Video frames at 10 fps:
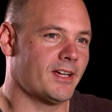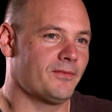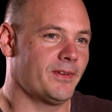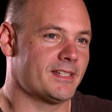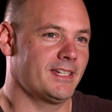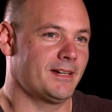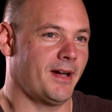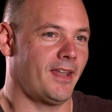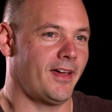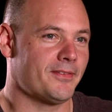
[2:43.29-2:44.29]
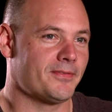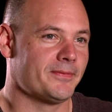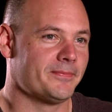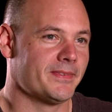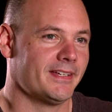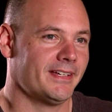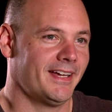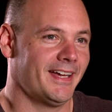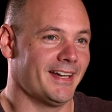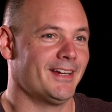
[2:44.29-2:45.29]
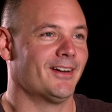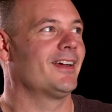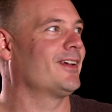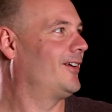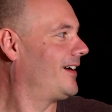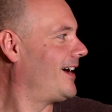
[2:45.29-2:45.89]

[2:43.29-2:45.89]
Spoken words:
unconfessed sin in my life. And here I go.